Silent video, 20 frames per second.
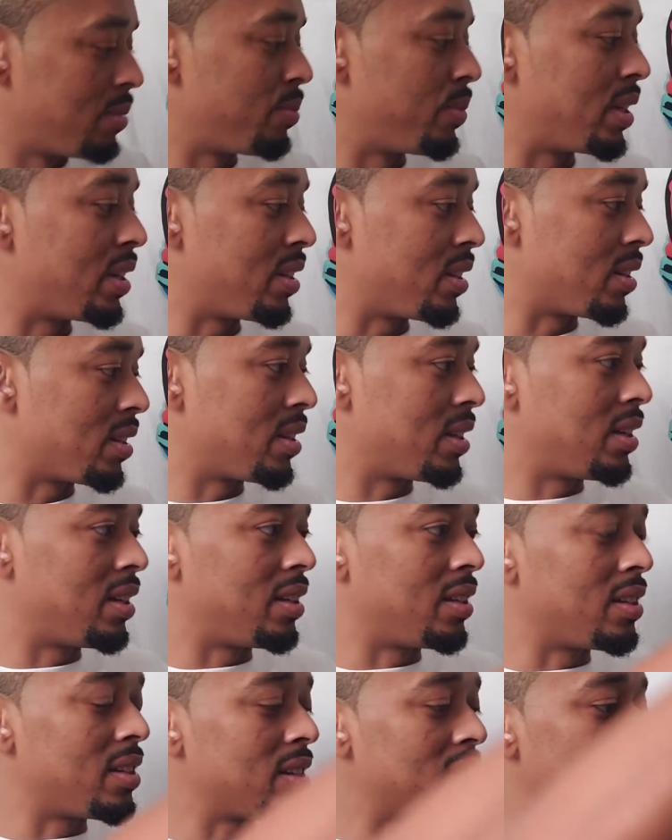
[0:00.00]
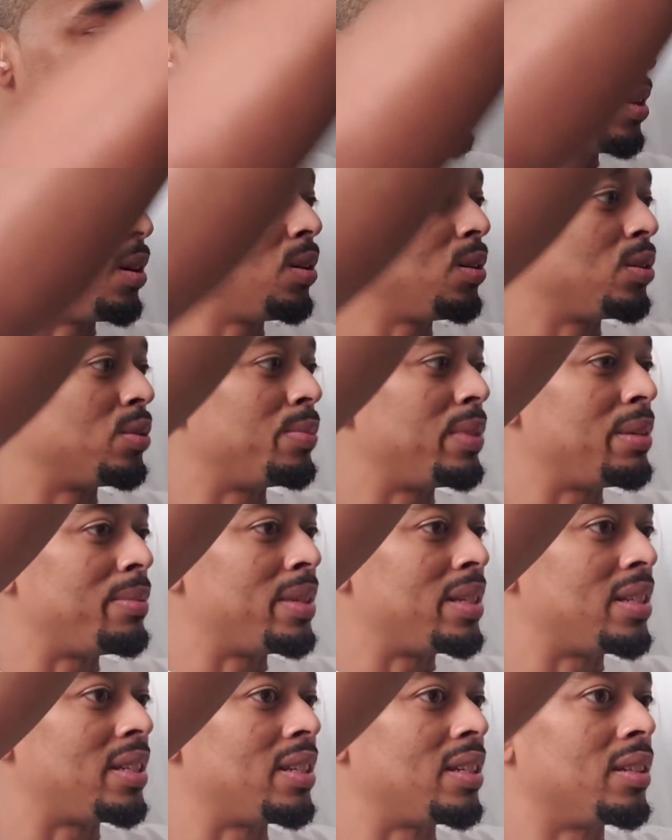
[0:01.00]
But this is old
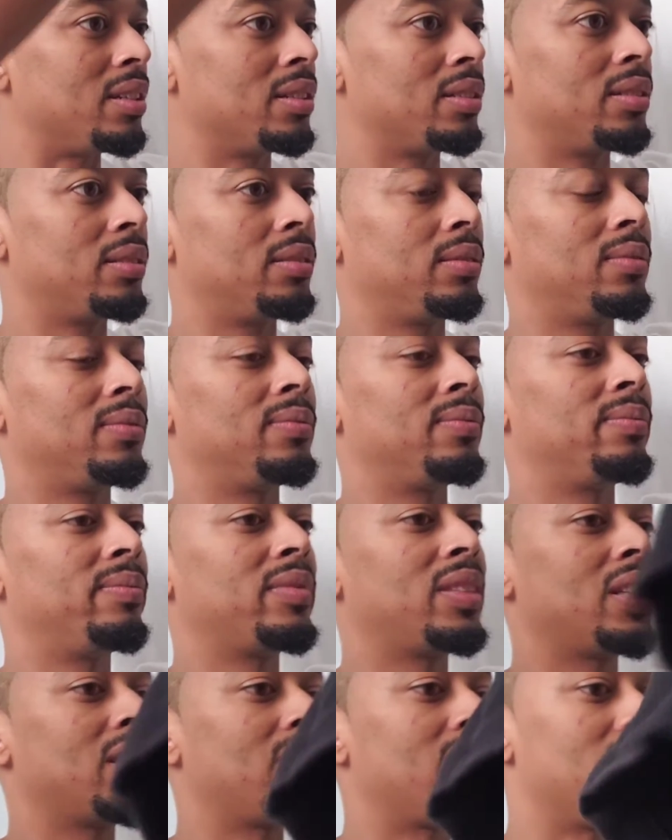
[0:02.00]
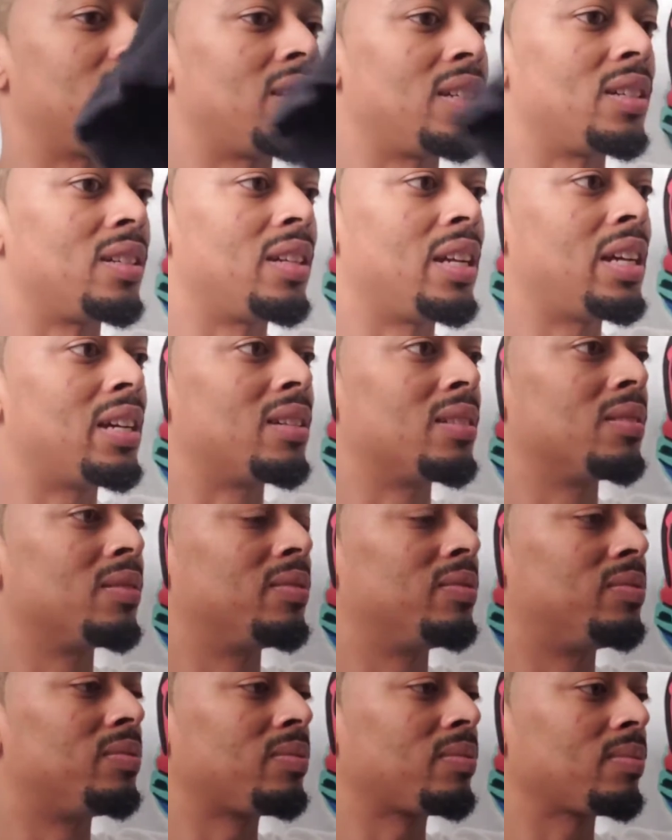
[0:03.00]
BBC. Consider now.
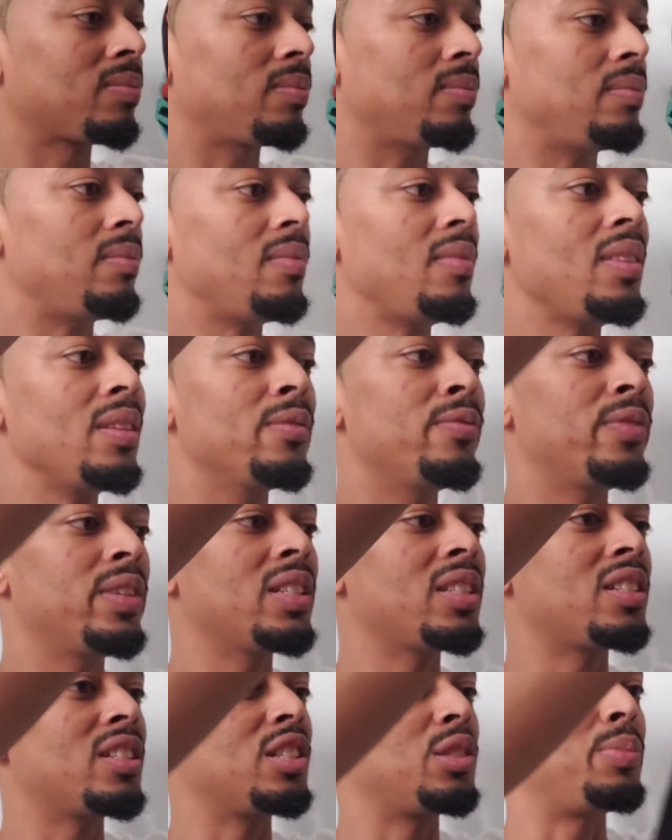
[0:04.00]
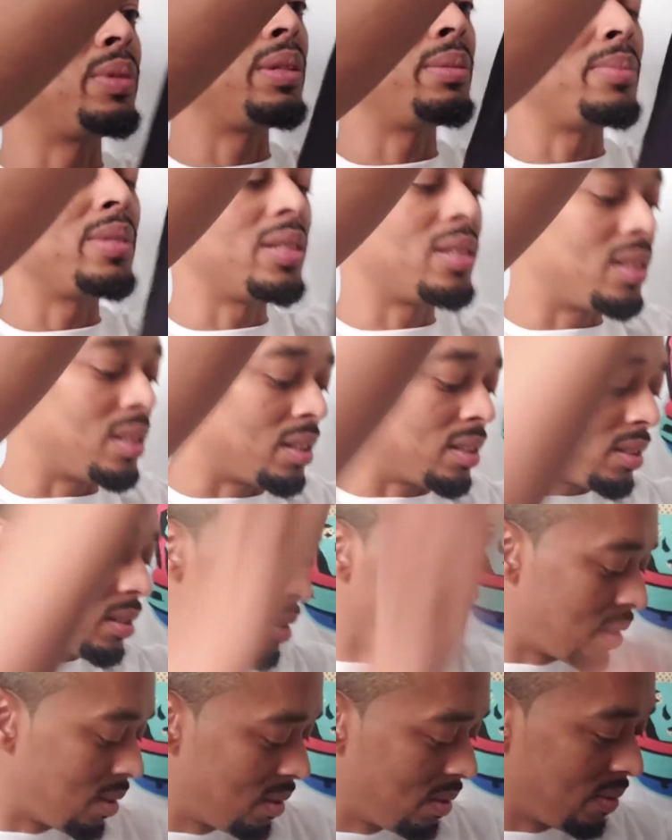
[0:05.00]
Vintage BBC.
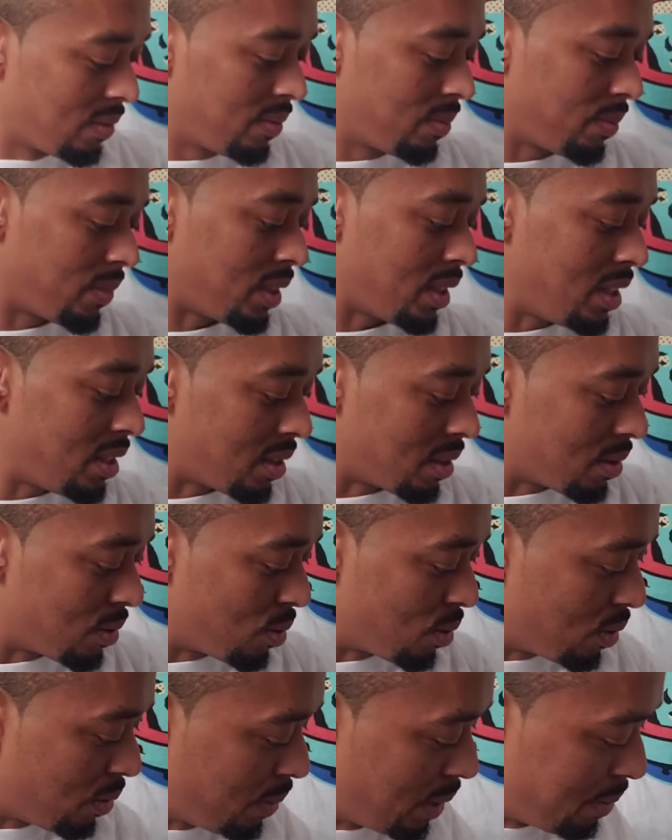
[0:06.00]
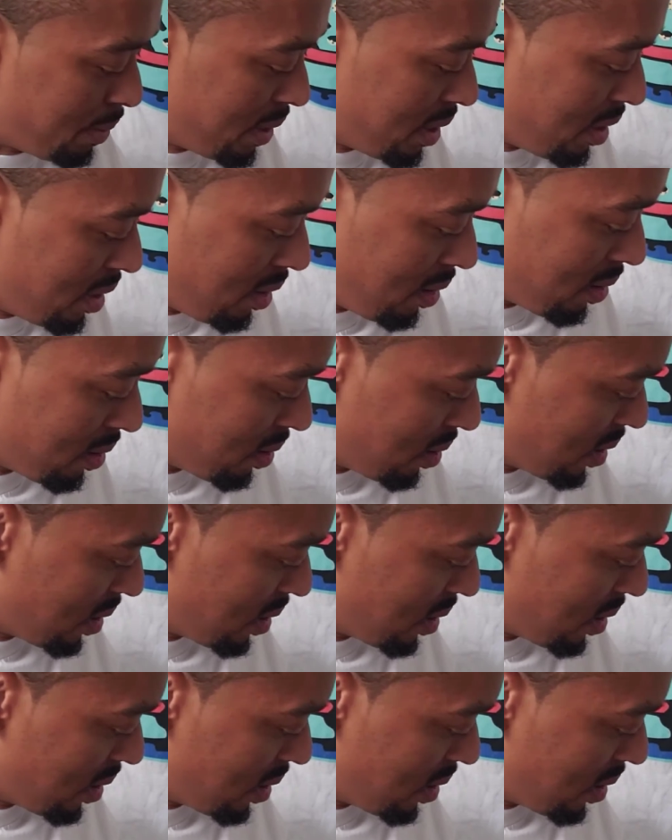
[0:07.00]
Jesus told BBC.